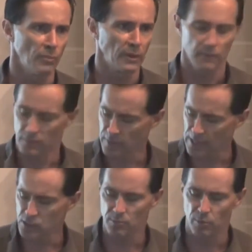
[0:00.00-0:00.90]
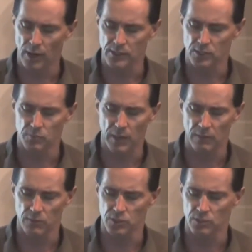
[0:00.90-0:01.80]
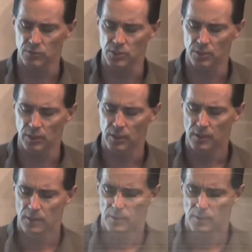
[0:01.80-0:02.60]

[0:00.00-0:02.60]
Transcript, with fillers: warming. That's the price that's paid with geoengineering.